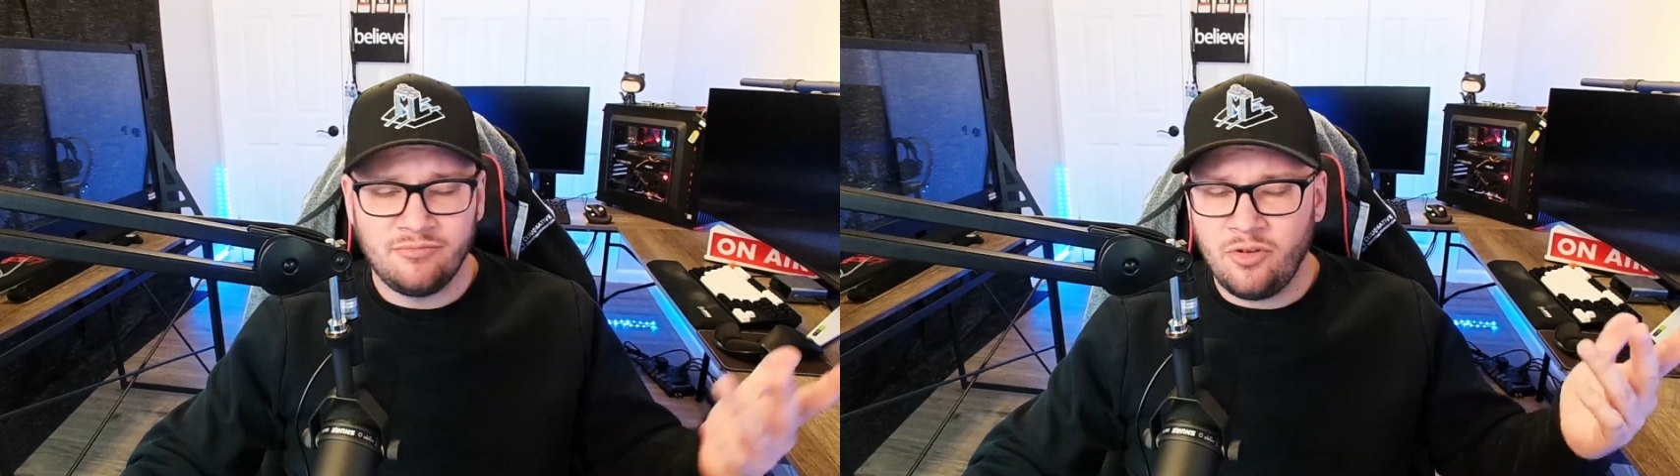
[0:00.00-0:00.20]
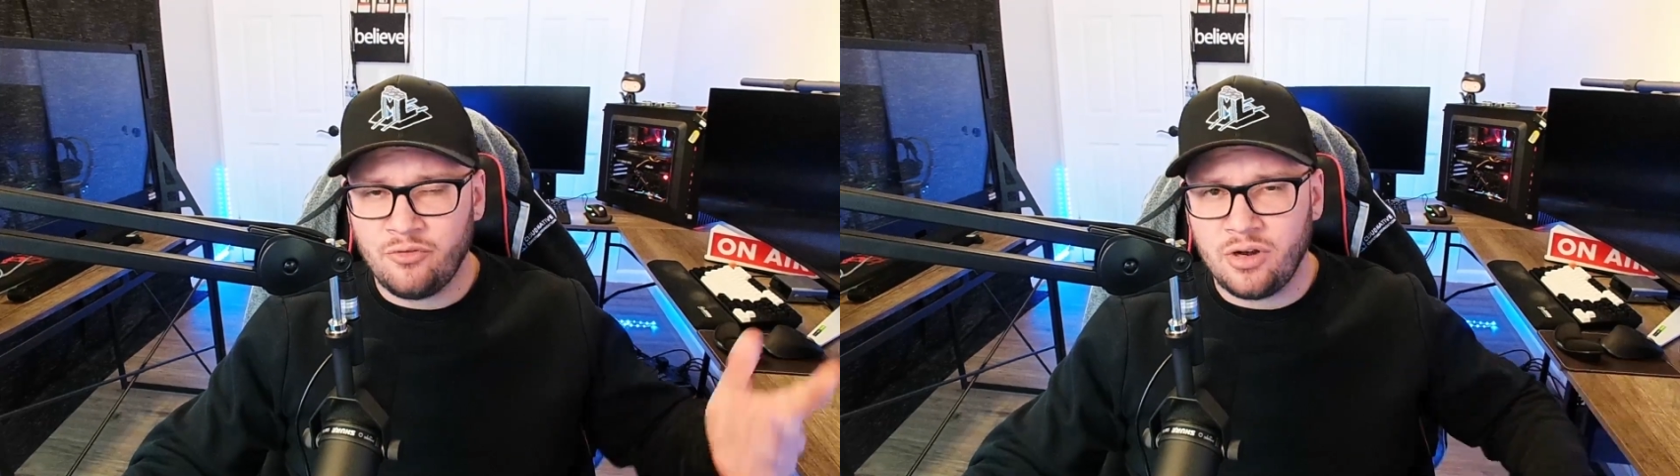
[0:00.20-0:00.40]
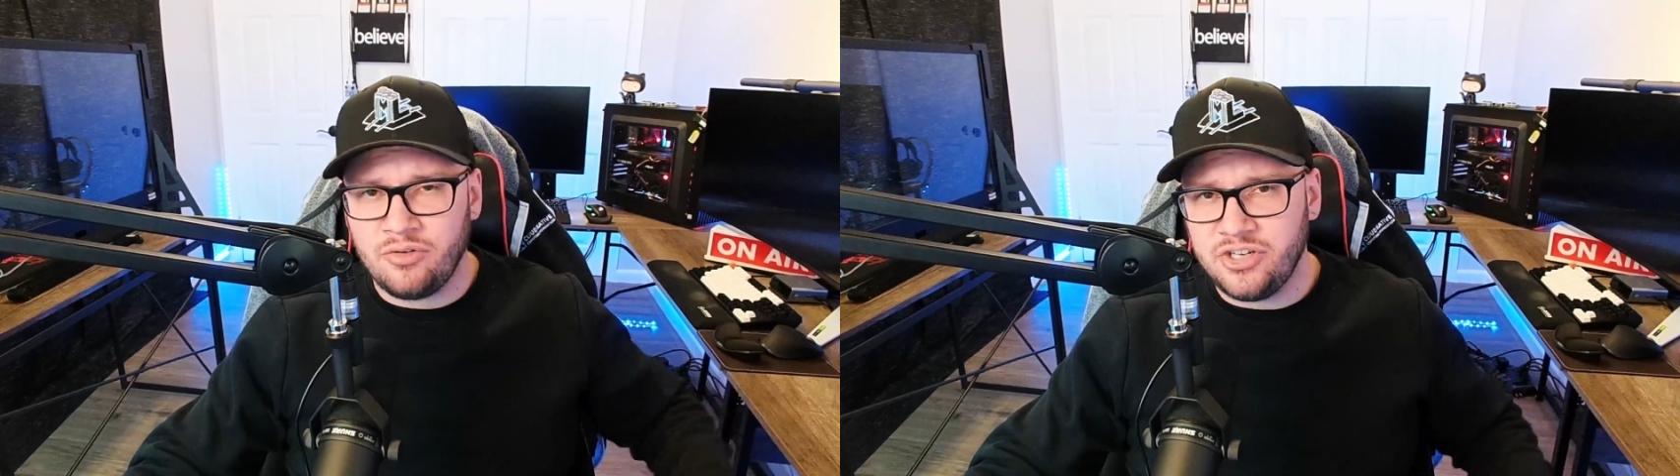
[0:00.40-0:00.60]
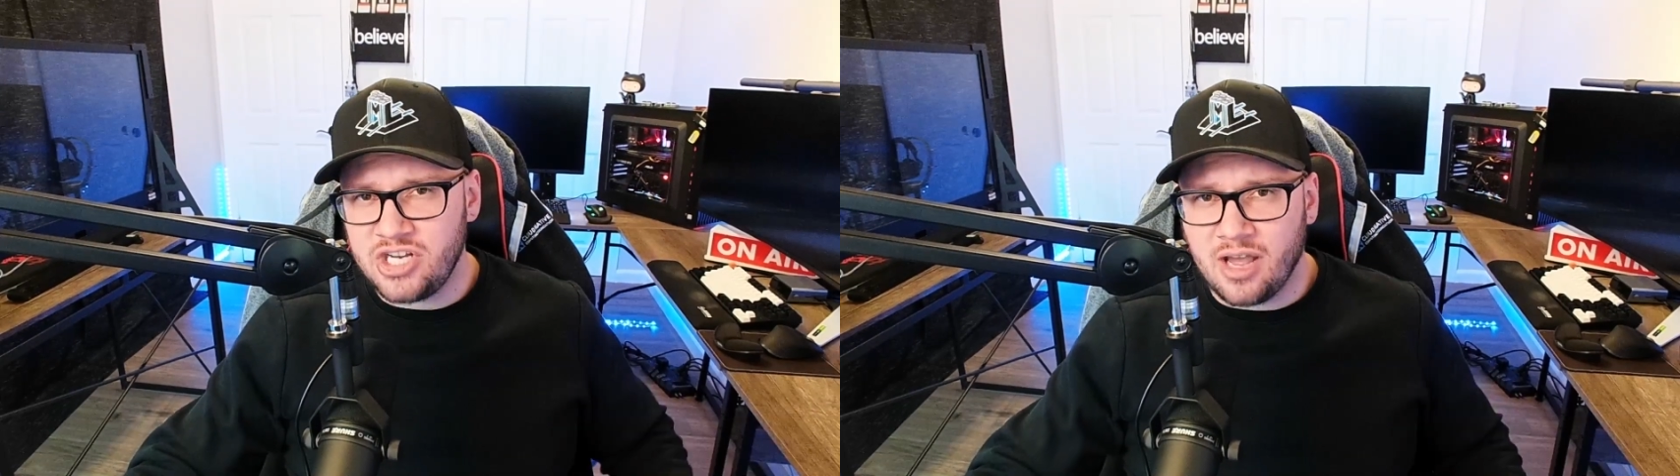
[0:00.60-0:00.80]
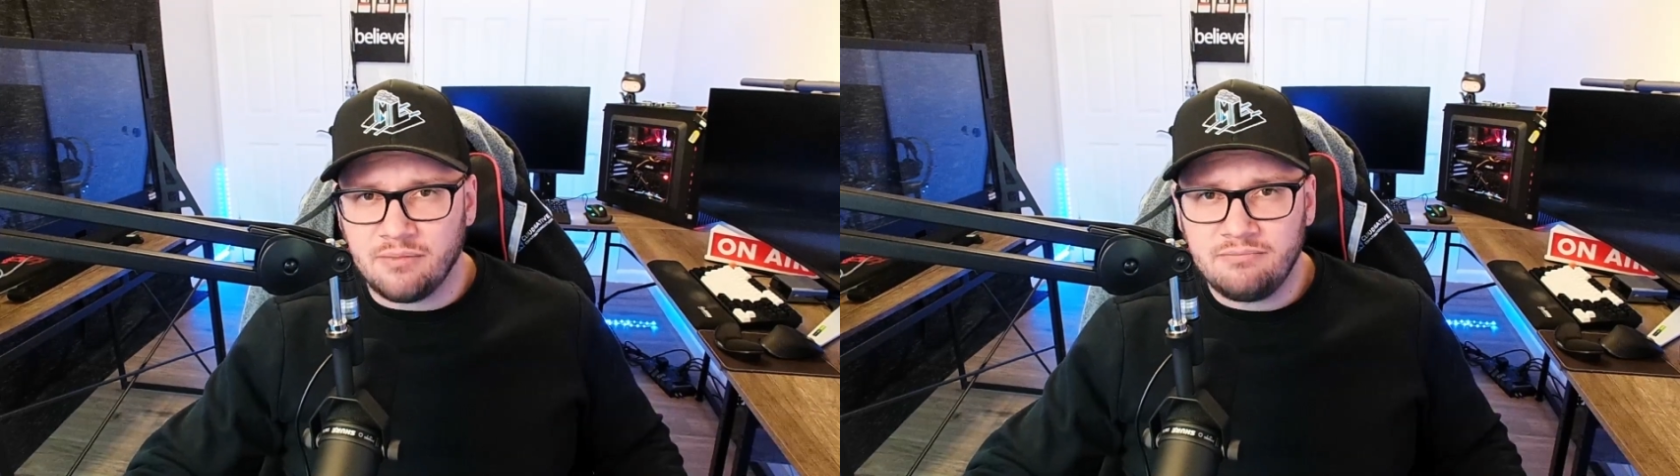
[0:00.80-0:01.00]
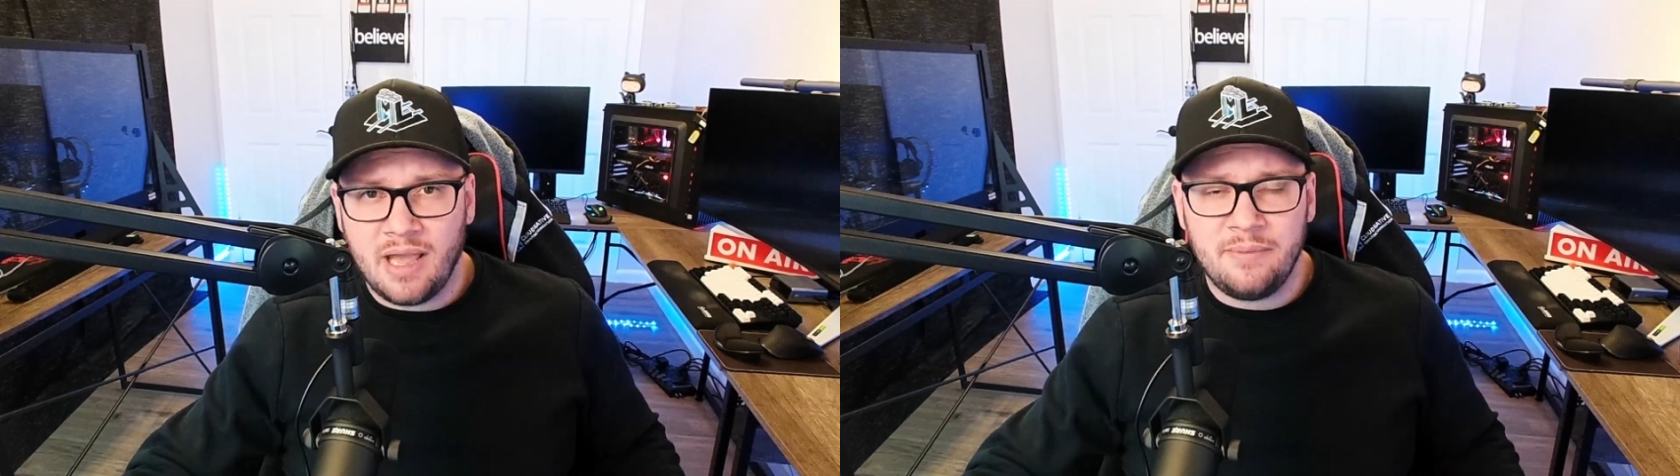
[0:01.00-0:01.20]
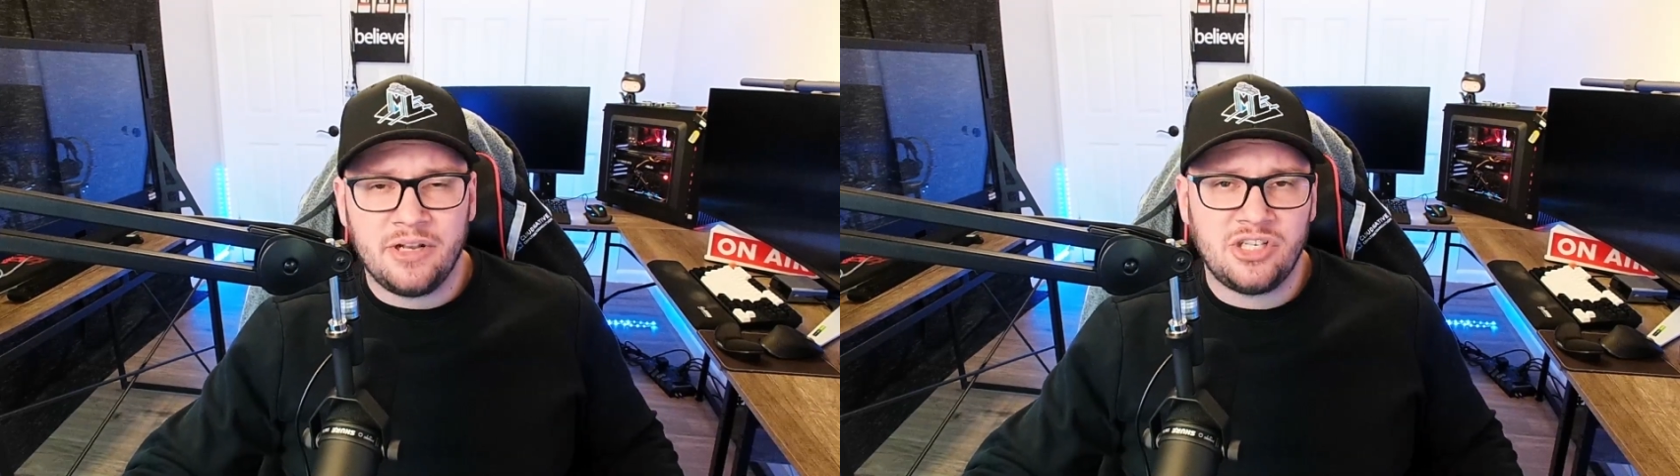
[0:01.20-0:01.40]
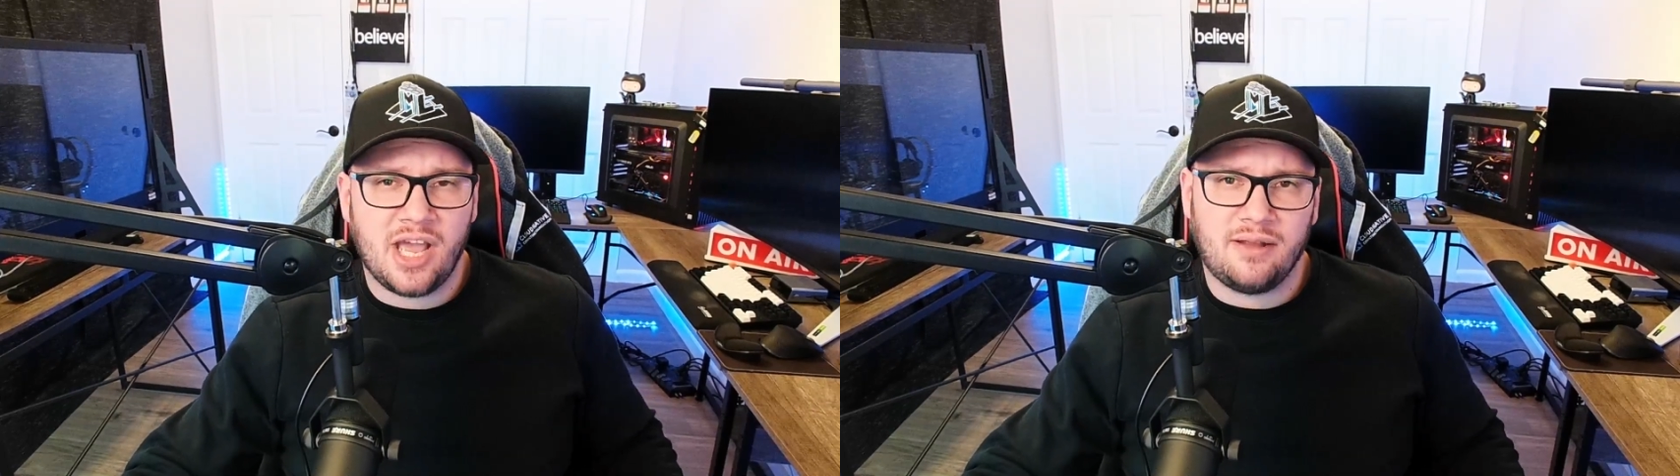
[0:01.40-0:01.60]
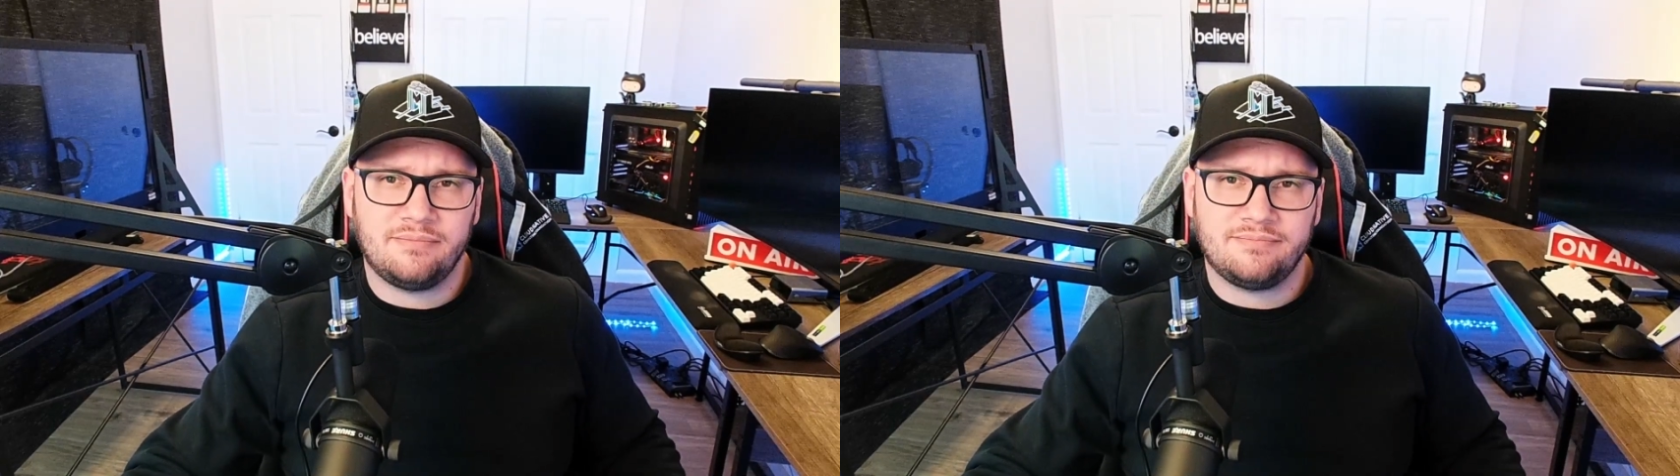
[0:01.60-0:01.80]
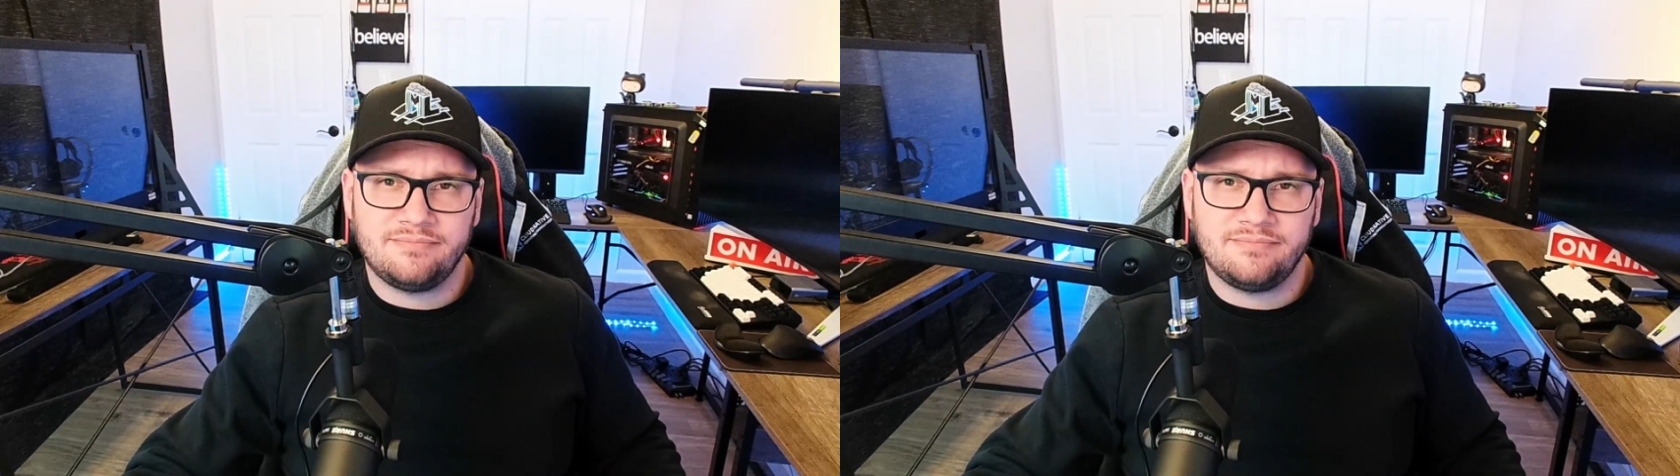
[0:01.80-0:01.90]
feel free to reach out. Happy to chat.